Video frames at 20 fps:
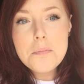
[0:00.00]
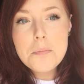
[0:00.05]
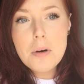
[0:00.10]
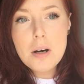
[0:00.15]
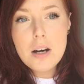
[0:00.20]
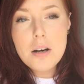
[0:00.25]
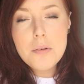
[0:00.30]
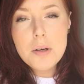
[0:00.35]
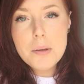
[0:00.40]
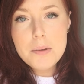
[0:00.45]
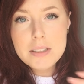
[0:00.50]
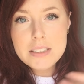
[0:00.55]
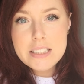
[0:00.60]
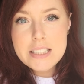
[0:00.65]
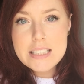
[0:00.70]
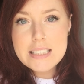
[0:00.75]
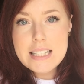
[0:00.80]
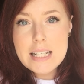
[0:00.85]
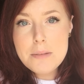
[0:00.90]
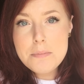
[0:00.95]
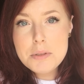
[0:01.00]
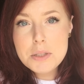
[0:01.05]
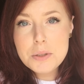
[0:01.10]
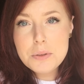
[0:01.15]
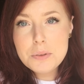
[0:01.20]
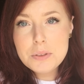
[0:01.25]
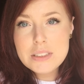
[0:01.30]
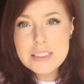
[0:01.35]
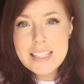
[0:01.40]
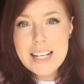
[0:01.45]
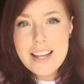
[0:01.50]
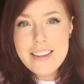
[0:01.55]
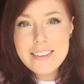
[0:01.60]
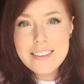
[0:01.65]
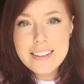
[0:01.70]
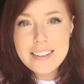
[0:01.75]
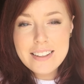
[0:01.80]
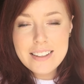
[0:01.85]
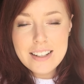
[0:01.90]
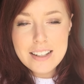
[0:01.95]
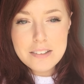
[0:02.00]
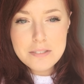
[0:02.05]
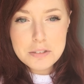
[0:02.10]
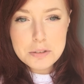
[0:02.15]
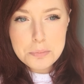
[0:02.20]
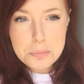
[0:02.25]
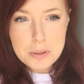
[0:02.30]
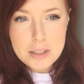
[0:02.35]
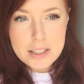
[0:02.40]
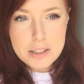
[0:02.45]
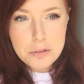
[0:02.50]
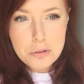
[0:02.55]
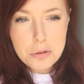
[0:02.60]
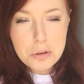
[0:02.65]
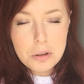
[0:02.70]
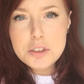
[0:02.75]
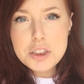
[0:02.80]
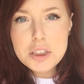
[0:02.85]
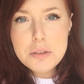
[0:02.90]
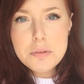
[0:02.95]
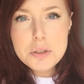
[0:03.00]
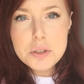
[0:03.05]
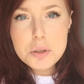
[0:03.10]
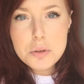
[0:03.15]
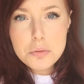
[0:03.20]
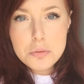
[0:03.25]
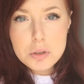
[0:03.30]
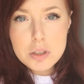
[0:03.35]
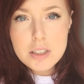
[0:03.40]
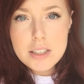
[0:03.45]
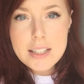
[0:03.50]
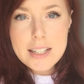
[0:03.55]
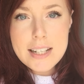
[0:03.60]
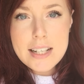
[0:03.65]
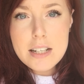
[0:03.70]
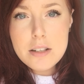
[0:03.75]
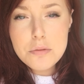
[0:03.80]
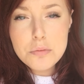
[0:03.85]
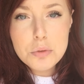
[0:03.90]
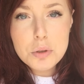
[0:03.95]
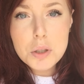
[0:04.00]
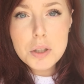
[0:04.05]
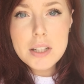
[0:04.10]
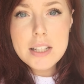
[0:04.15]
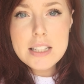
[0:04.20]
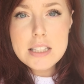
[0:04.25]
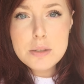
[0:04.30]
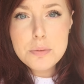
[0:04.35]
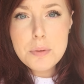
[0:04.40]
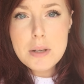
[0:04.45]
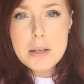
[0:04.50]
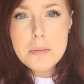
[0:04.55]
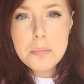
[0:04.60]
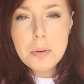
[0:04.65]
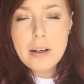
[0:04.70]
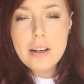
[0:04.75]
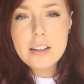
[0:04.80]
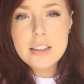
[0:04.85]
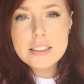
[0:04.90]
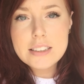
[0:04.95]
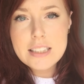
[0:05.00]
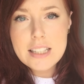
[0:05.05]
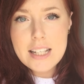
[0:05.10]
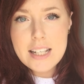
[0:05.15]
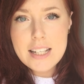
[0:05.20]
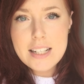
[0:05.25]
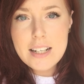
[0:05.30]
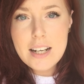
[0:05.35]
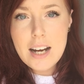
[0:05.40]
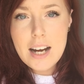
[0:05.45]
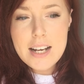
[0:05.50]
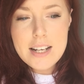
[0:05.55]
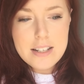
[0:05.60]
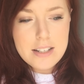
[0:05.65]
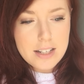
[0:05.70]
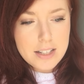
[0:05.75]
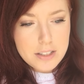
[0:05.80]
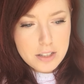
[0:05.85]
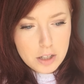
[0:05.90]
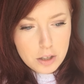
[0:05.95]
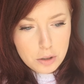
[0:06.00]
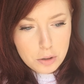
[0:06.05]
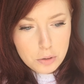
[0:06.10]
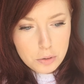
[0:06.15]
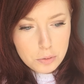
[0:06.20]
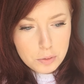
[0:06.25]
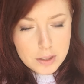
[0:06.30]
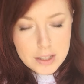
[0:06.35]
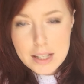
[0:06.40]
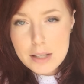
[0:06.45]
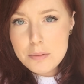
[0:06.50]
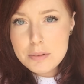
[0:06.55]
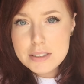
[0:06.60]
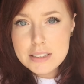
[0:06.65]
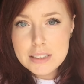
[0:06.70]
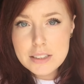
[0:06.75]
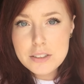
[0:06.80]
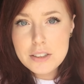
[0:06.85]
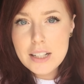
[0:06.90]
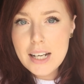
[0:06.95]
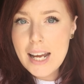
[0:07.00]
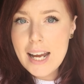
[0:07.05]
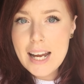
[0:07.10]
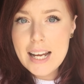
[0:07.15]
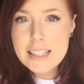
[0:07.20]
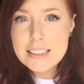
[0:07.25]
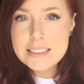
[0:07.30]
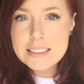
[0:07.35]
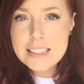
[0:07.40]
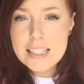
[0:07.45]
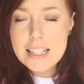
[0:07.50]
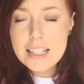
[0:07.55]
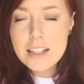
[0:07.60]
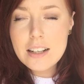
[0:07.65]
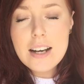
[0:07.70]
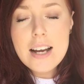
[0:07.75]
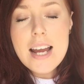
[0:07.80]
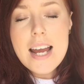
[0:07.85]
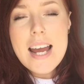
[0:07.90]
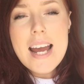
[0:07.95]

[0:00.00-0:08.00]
But we went to the same school together and it was pretty cool. She was a really, really sweet person. I know he was in good hands there.